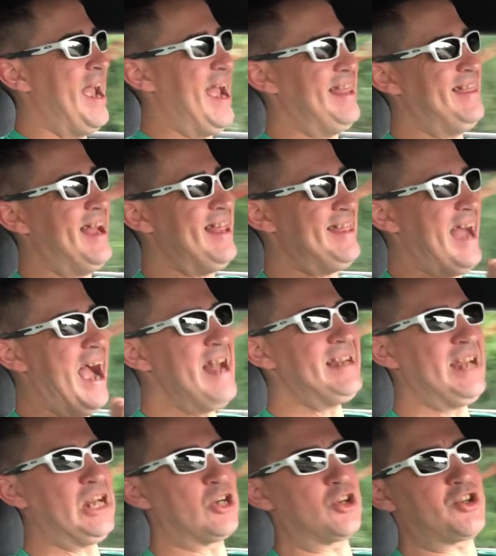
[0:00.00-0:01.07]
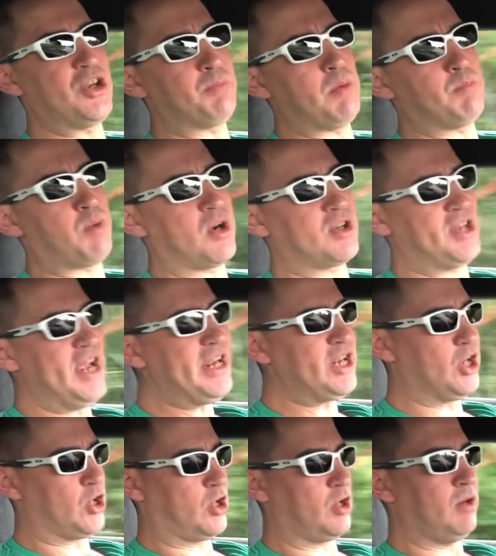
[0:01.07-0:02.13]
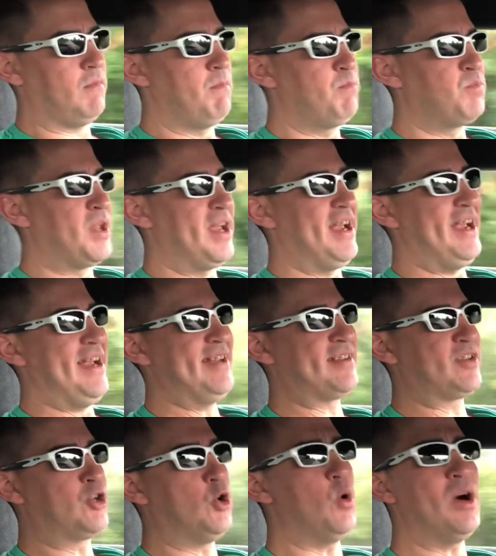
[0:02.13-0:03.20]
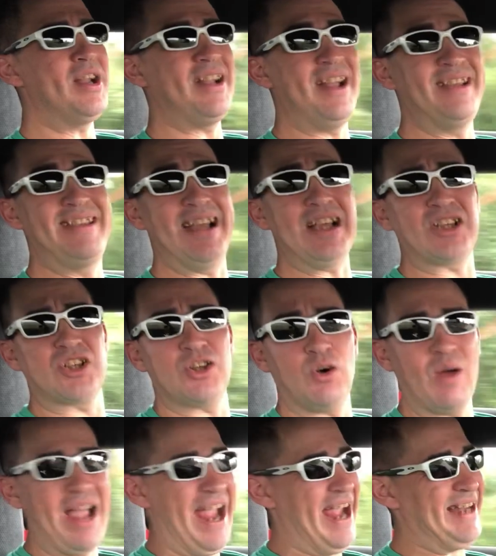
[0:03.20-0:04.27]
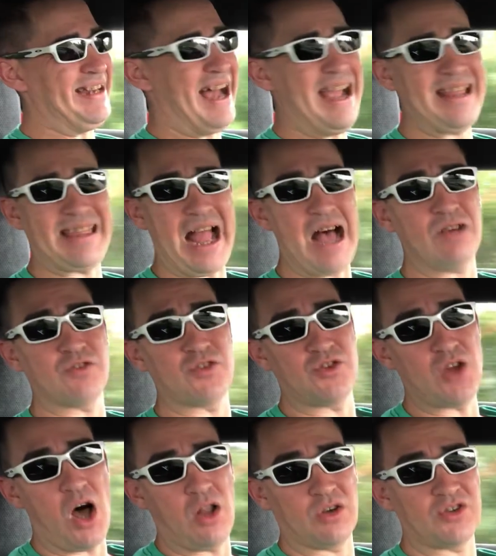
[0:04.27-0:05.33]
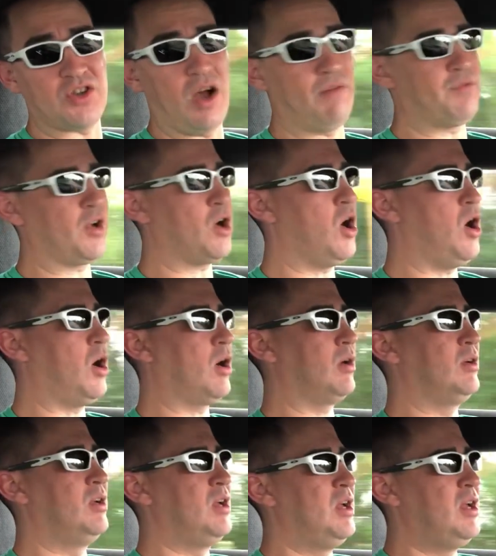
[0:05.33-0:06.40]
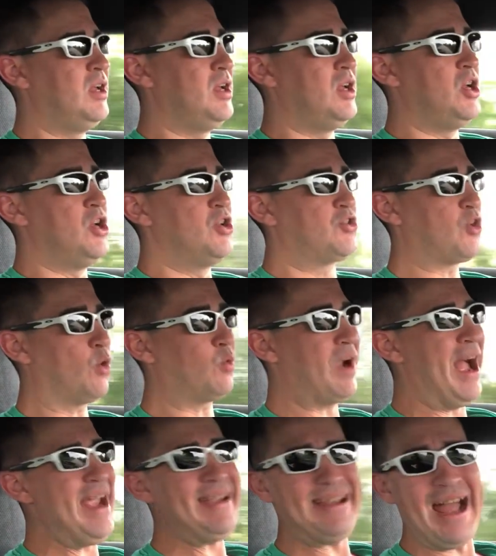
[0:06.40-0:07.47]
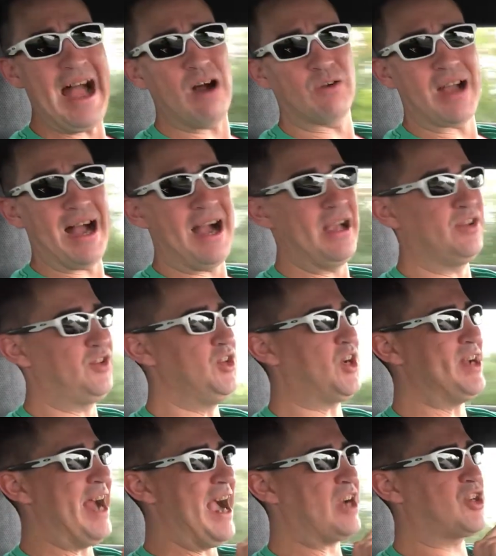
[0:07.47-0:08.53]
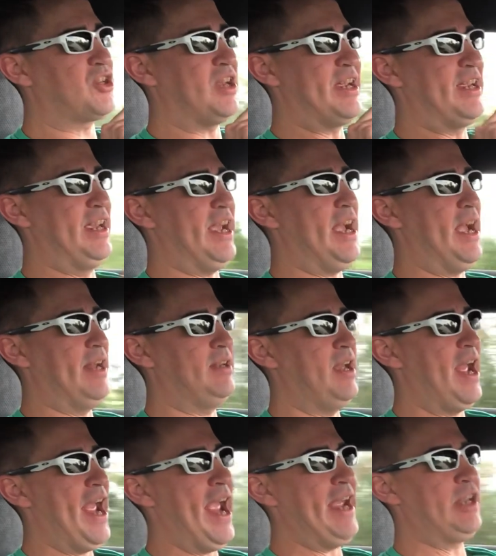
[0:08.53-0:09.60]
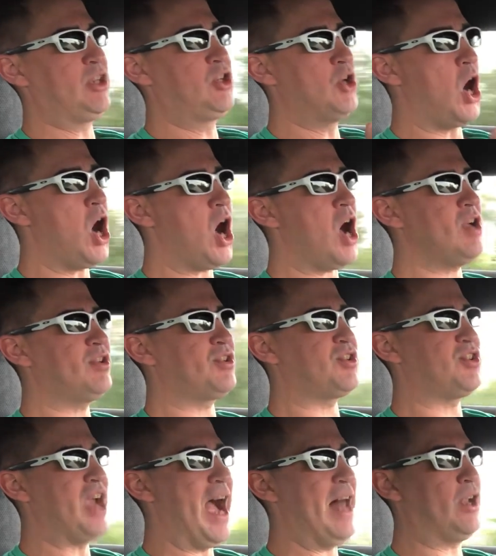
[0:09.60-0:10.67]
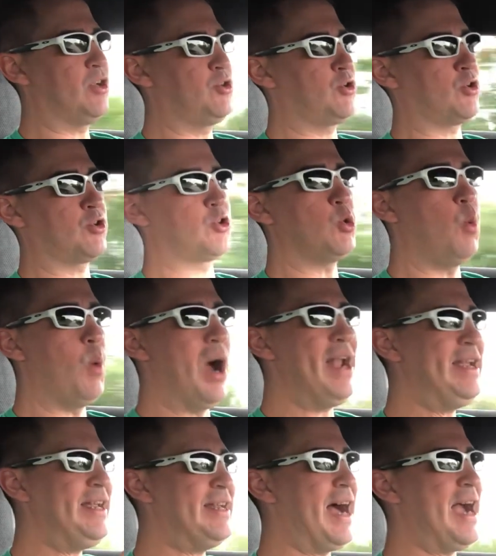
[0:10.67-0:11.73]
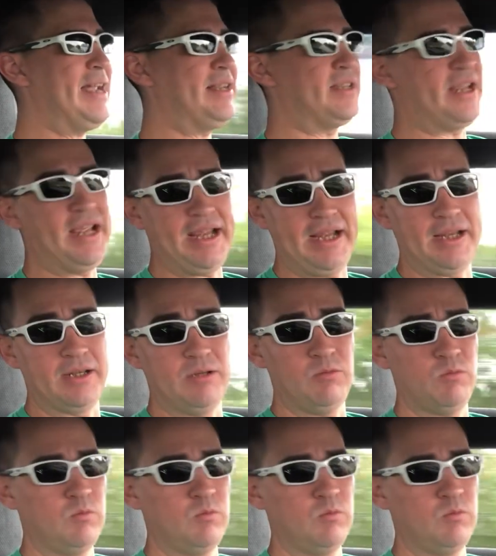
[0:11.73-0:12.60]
And then that dealership in particular is doing an additional $8,000, $9,000 off the car. So right now, guys, you can actually get a Dodge Challenger 2019,